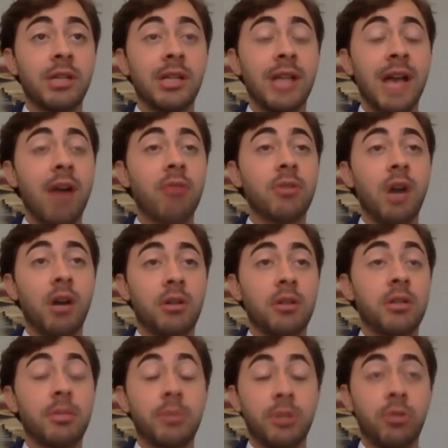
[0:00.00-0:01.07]
and allow
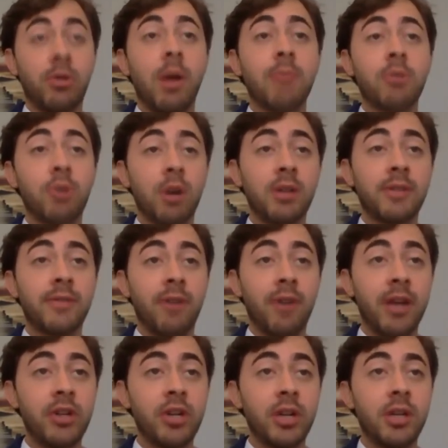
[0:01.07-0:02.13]
doctors to prescribe drugs for
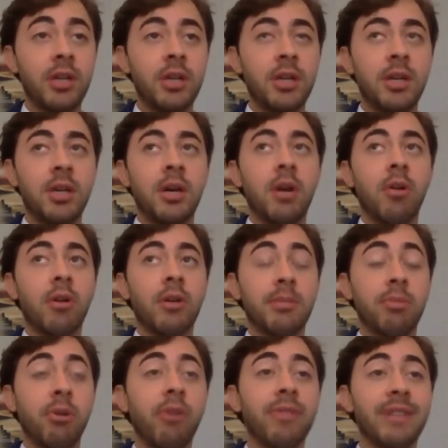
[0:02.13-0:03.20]
aging or as a
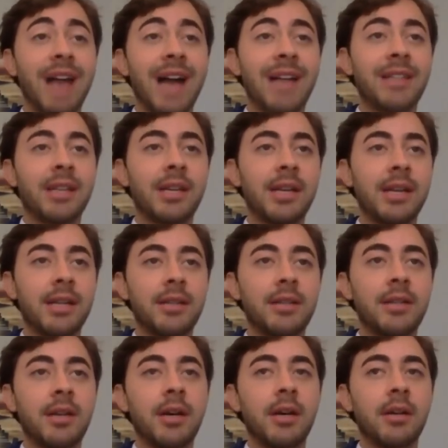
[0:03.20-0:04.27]
prophylactic
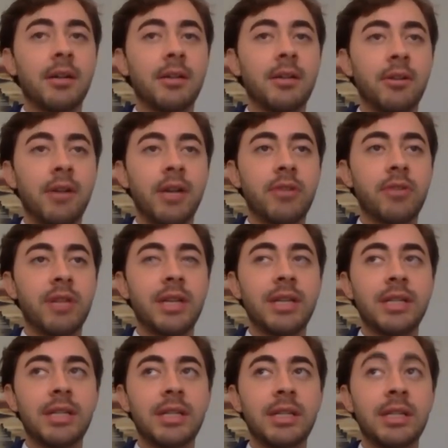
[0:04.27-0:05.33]
against uh, certain age-related
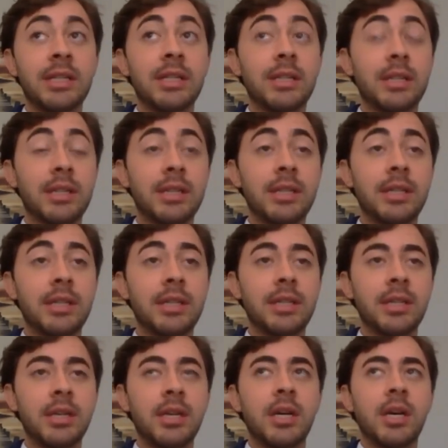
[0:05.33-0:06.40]
disease, diseases.
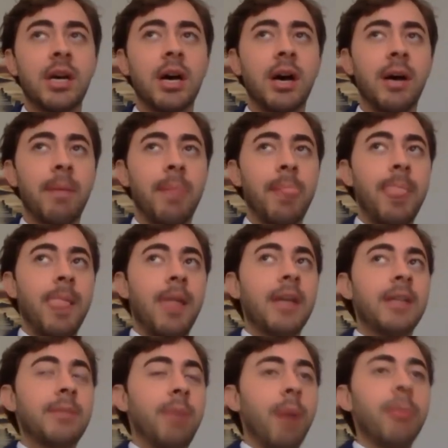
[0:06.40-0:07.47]
Um,
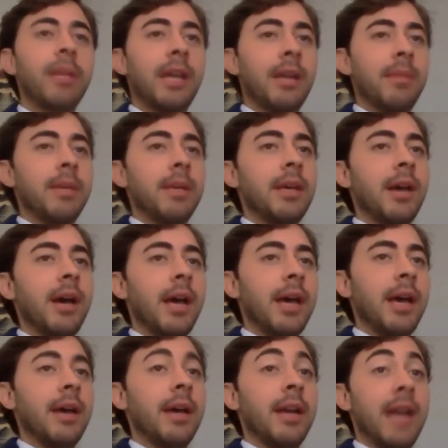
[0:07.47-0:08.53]
it's probably going to be
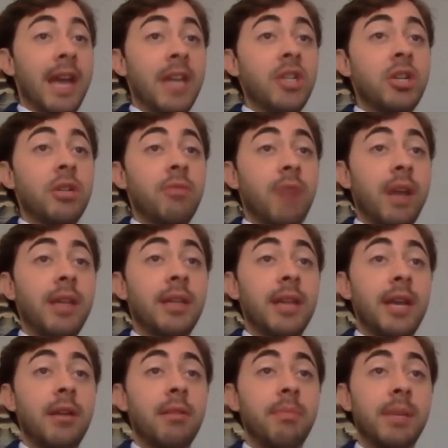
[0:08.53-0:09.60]
a, an Asian
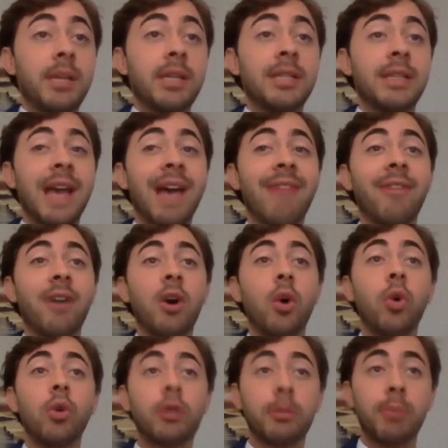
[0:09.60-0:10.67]
regulator because they have
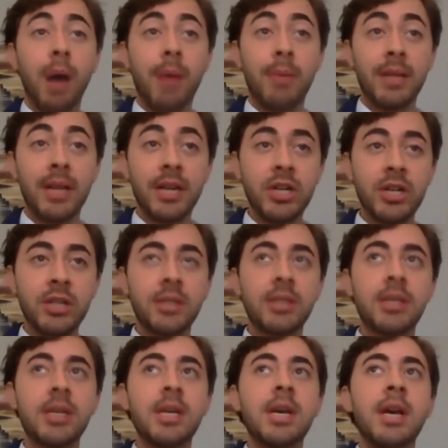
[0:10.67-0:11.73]
older
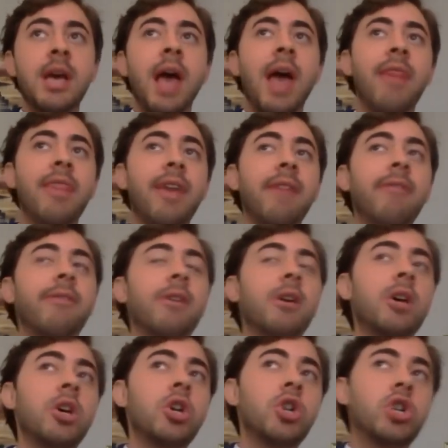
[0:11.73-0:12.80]
populations and they've
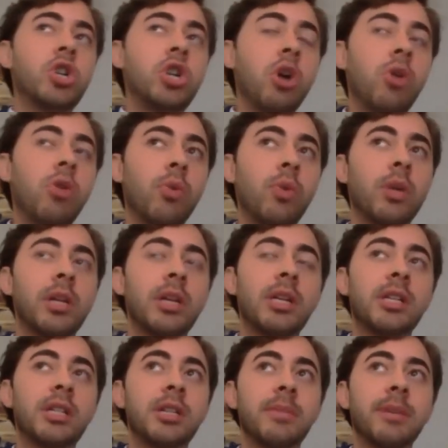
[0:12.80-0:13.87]
shown a
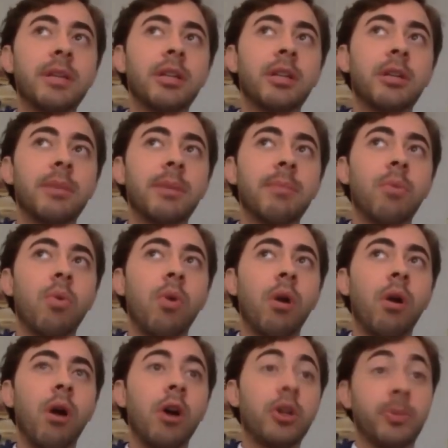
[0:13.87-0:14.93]
willingness to be a little bit
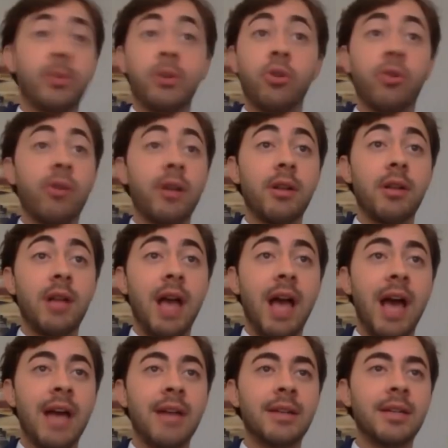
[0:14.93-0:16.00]
more entrepreneurial
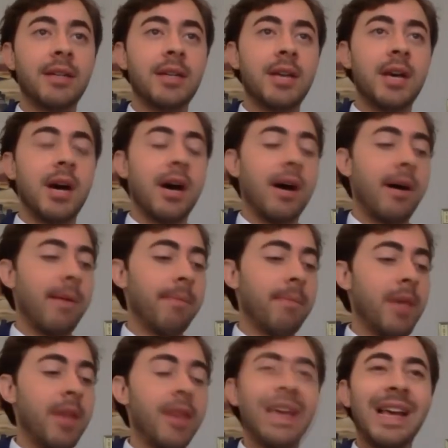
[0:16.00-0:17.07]
and um,
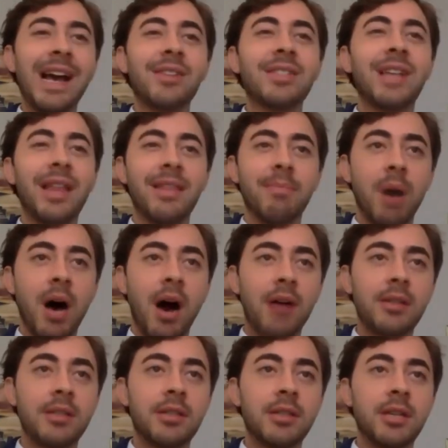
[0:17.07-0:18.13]
think outside the
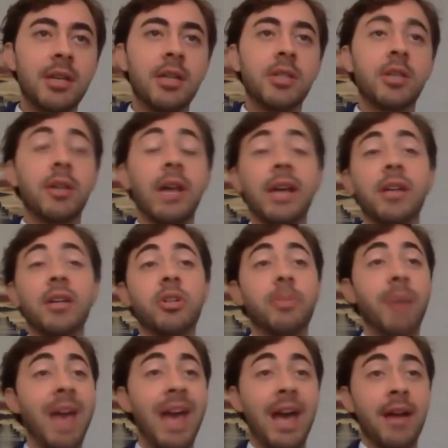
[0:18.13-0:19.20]
box. So like
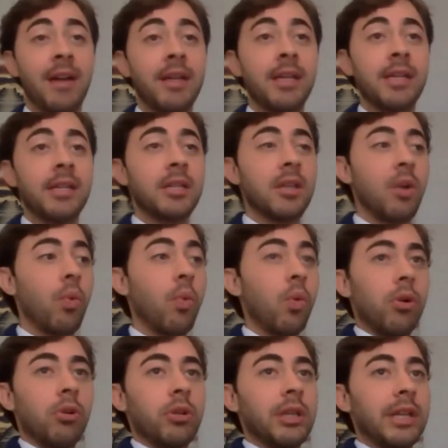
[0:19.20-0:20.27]
Japan is a
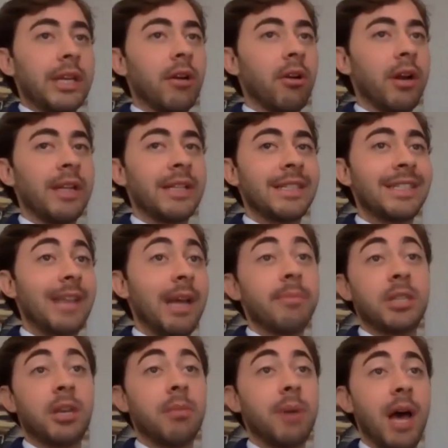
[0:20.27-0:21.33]
world leader in stem
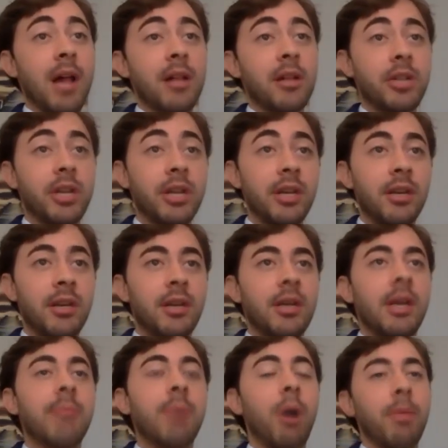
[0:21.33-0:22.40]
cell biology,
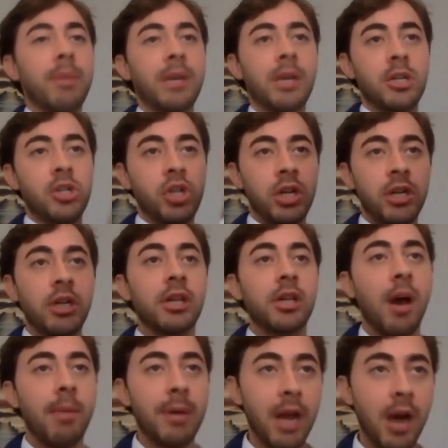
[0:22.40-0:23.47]
in part because Shinya
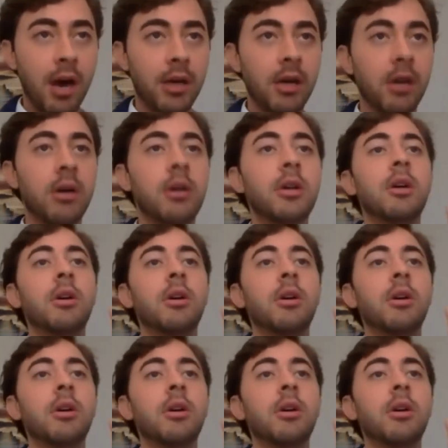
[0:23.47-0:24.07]
Yamanaka